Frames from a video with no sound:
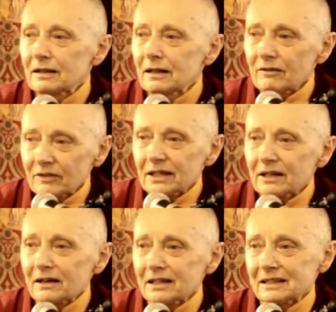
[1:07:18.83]
Loving
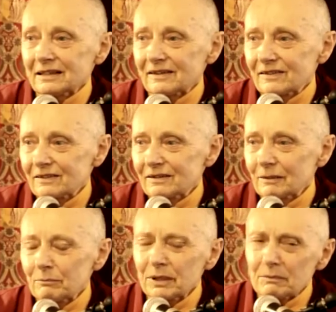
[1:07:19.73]
kindness,
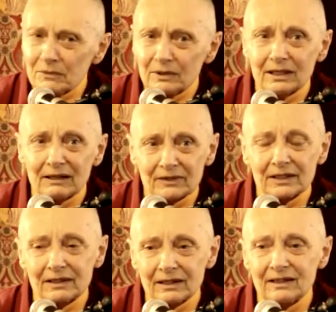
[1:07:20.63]
a bit more
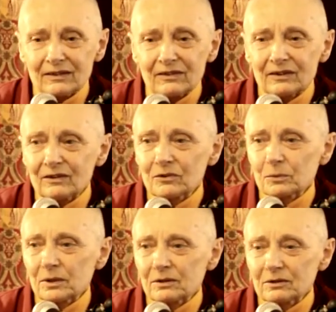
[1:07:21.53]
loving kindness in this
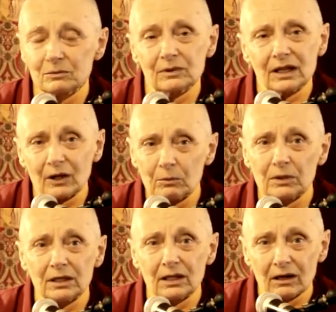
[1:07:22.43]
world would help
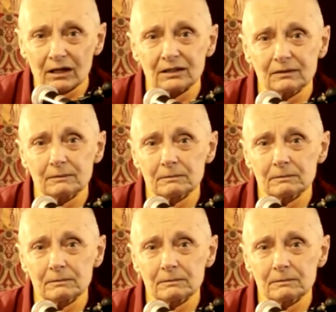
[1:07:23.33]
a lot.